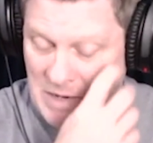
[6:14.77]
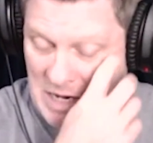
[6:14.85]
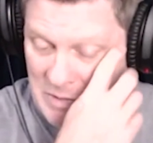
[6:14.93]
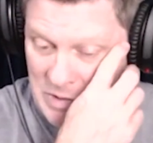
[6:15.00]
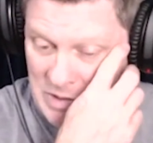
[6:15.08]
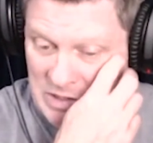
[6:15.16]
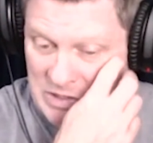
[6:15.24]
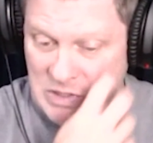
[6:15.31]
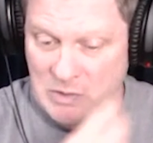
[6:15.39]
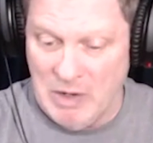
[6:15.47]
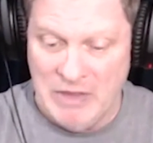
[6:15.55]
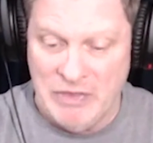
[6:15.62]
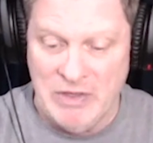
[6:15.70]
I really do.
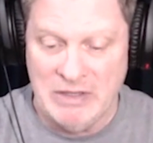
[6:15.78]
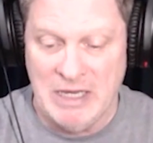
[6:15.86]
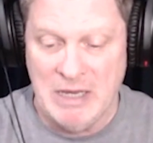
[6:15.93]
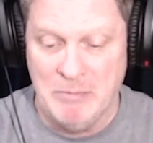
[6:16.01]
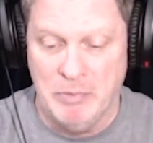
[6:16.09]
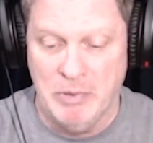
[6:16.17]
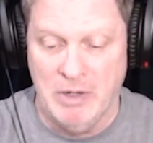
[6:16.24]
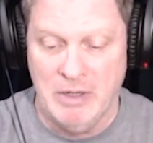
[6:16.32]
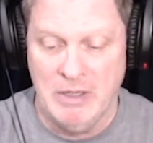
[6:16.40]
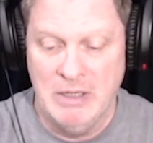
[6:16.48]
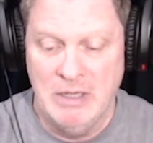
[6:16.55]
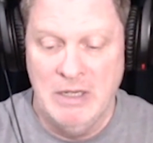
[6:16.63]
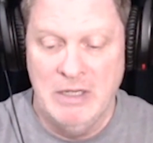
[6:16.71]
I think they can put
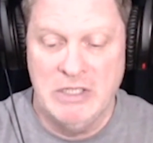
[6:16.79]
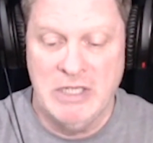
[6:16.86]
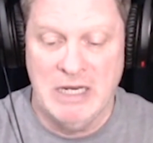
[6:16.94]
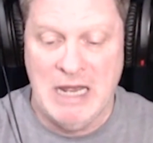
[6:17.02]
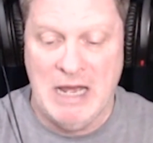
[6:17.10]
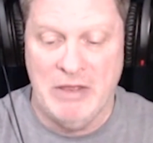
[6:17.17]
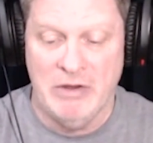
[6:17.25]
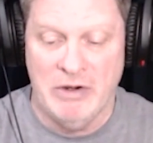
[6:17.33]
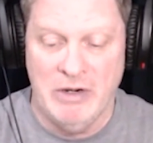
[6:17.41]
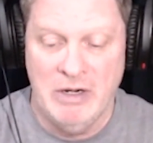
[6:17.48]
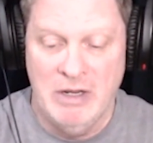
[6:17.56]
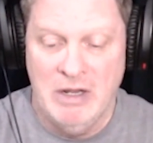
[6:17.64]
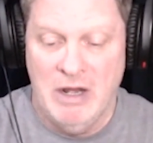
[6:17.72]
together